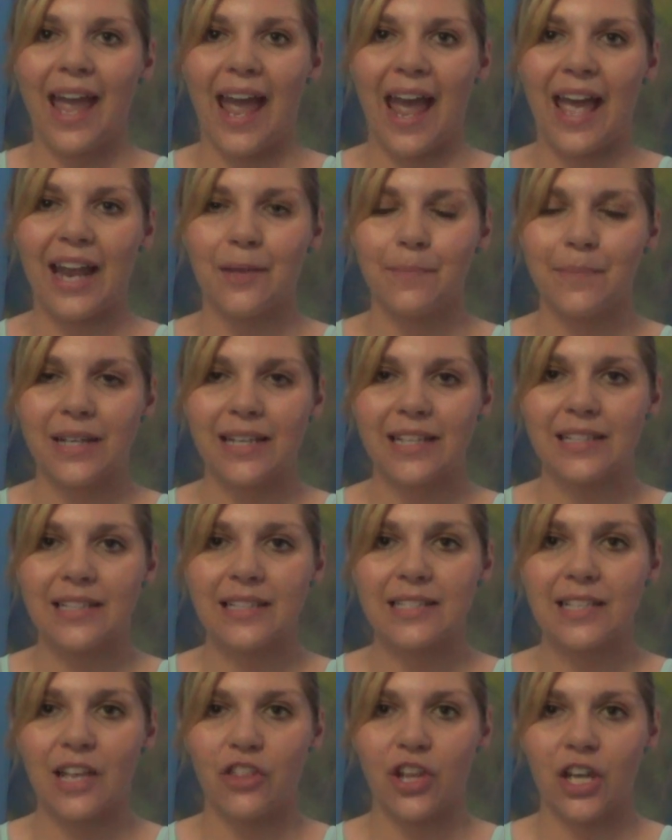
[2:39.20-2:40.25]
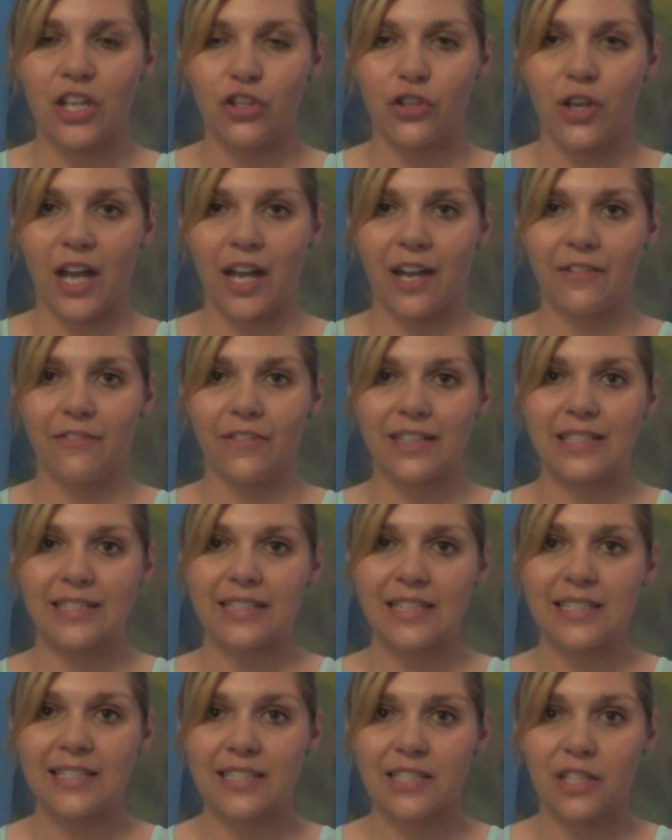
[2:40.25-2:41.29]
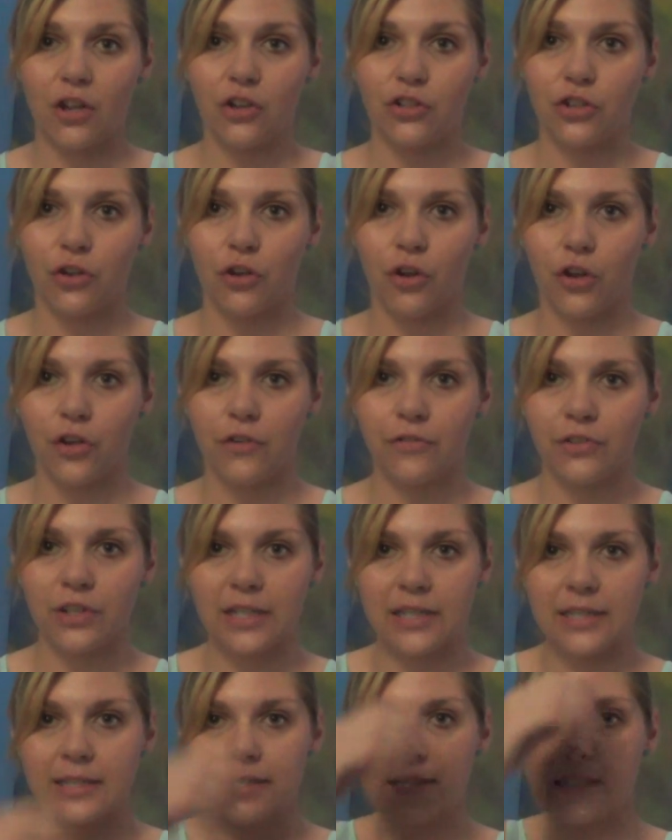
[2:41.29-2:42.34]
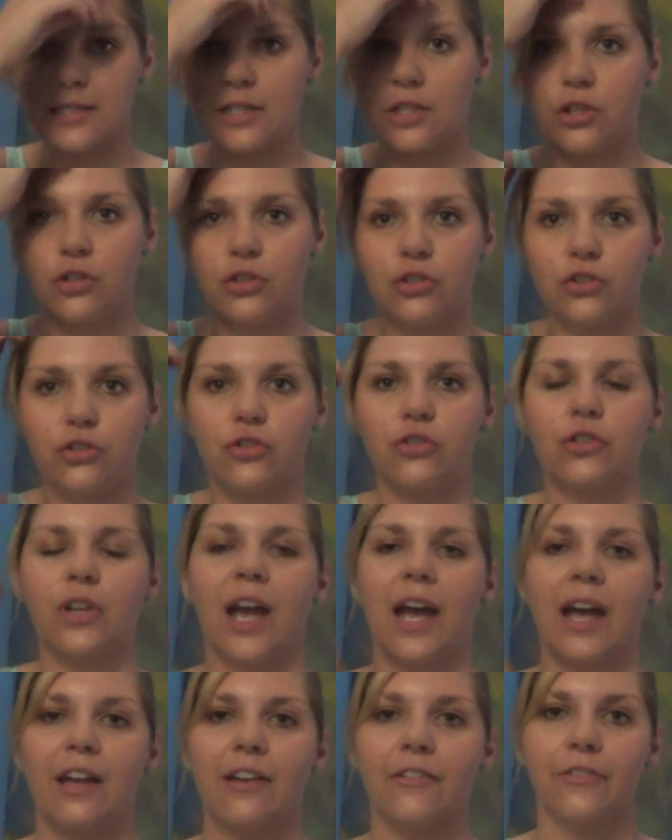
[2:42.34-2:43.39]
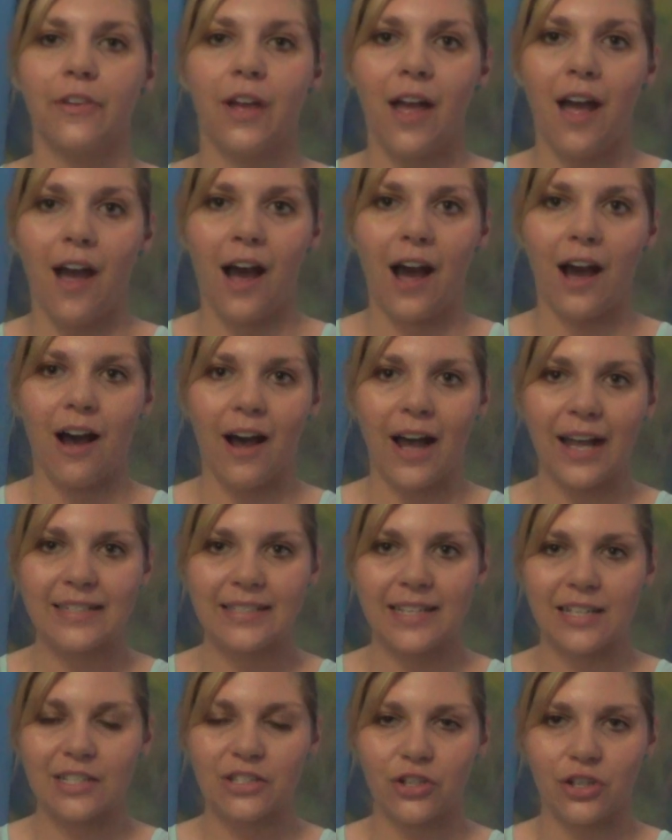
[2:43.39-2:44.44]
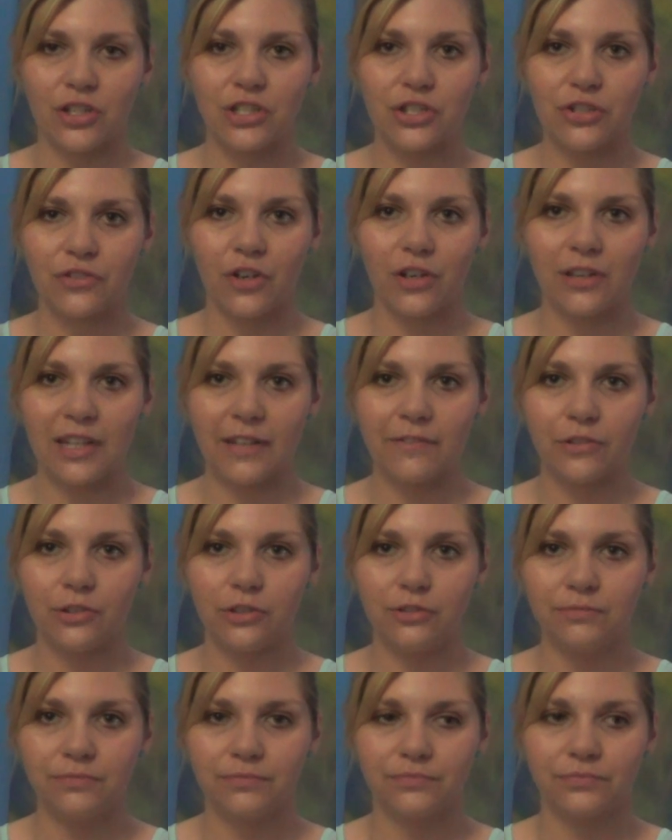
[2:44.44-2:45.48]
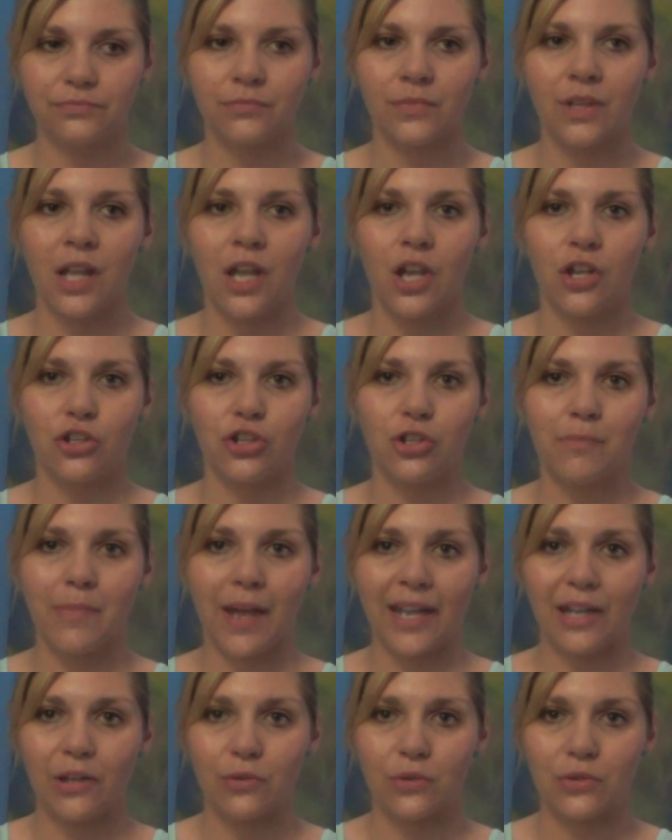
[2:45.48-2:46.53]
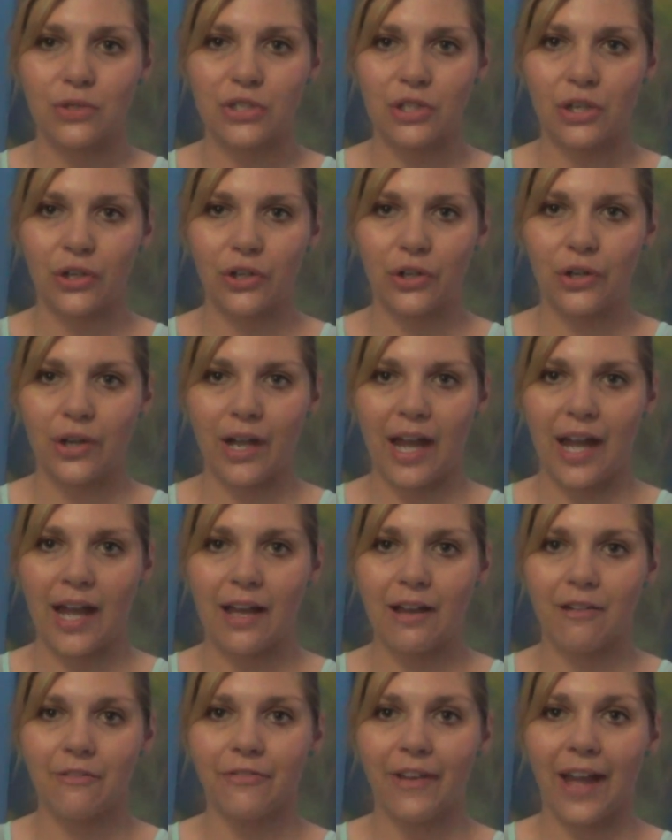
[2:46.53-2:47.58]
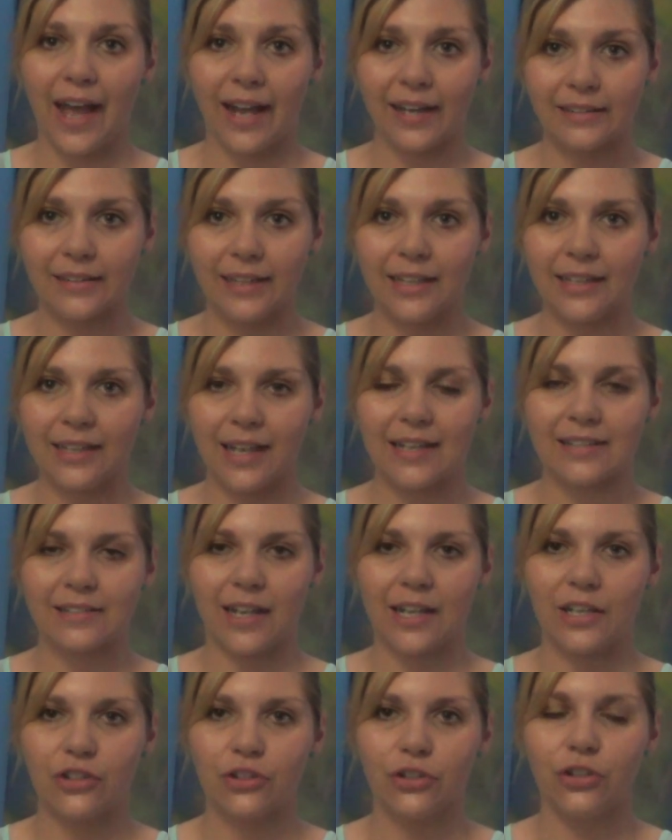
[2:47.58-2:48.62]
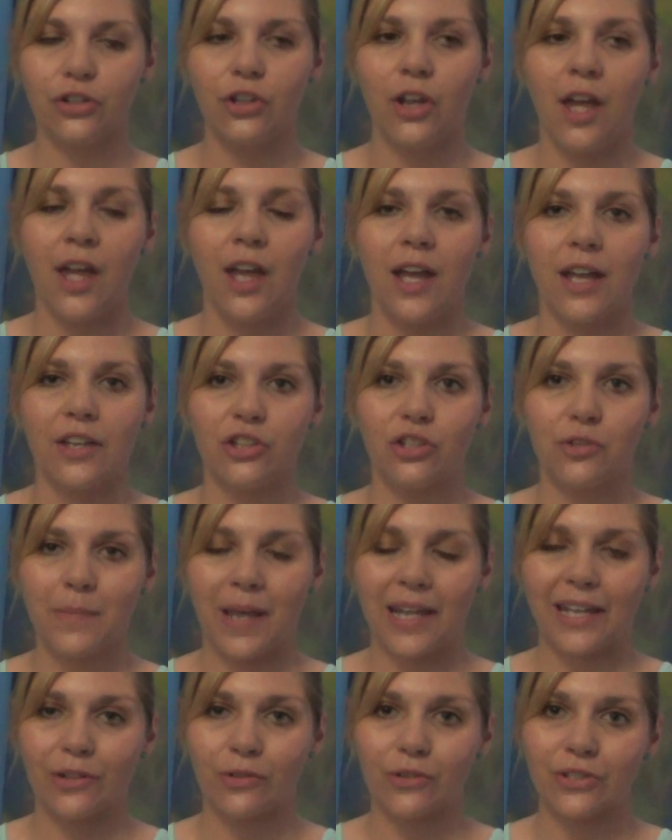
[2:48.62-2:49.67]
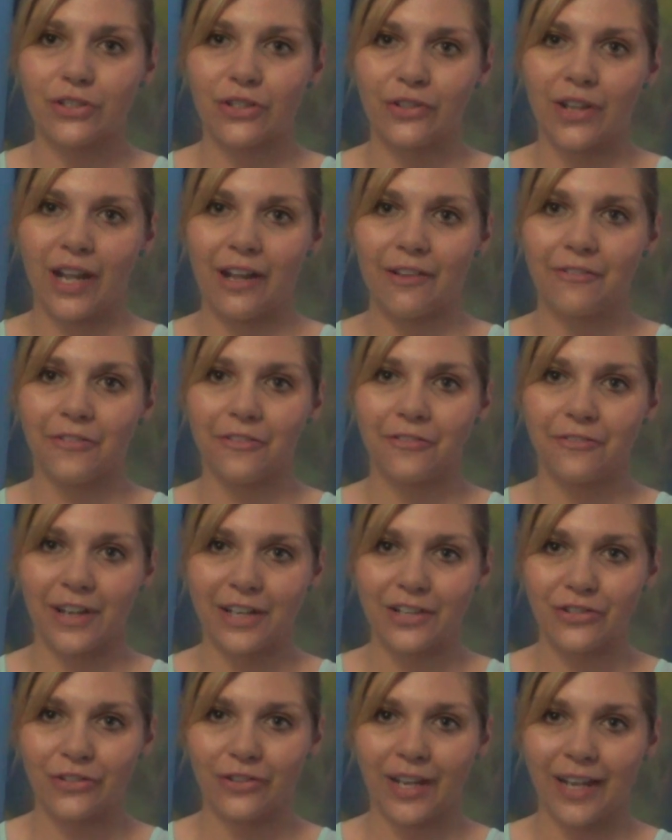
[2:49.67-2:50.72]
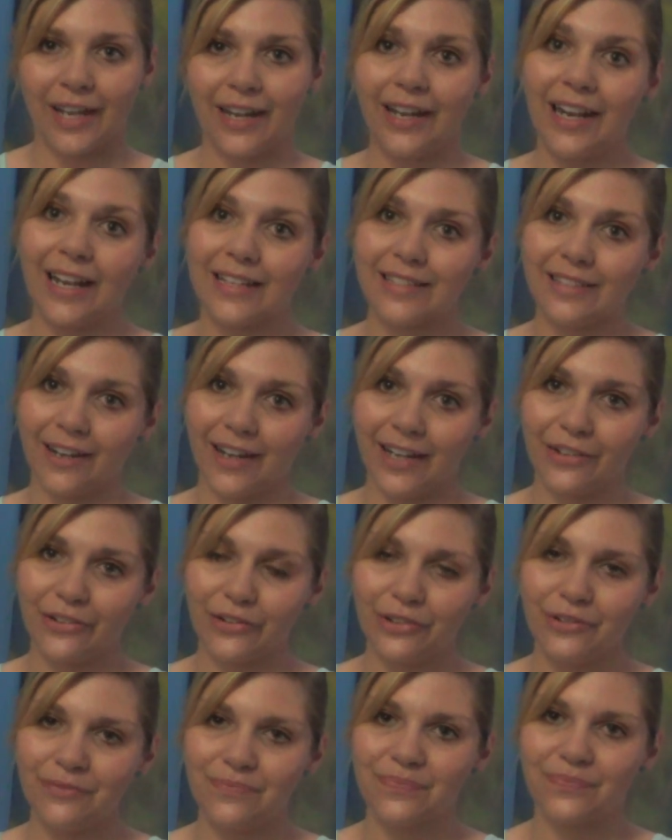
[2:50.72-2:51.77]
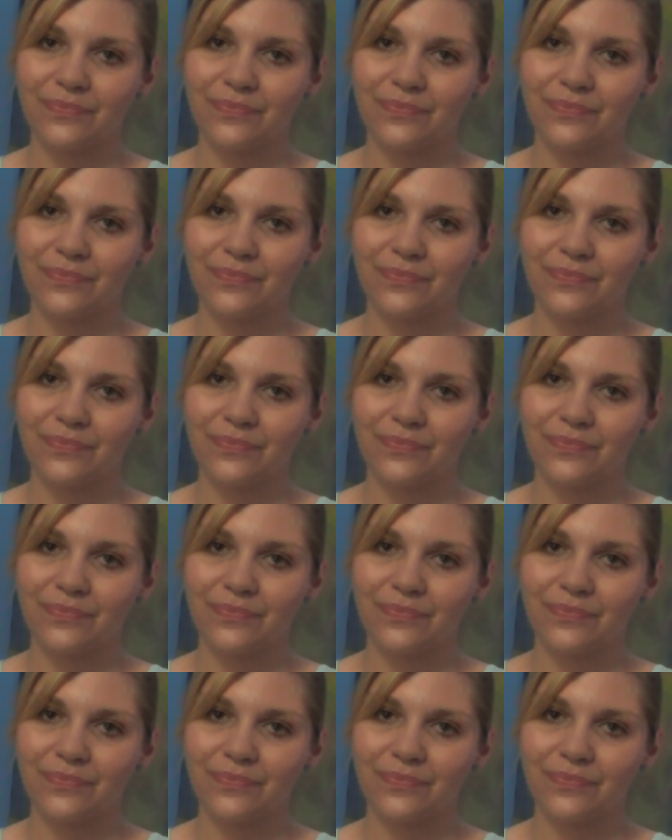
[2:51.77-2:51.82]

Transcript: and it means that you have cysts on your ovaries, you have a high testosterone level, you may also have acne, as I do, you may also have facial hair, as I do.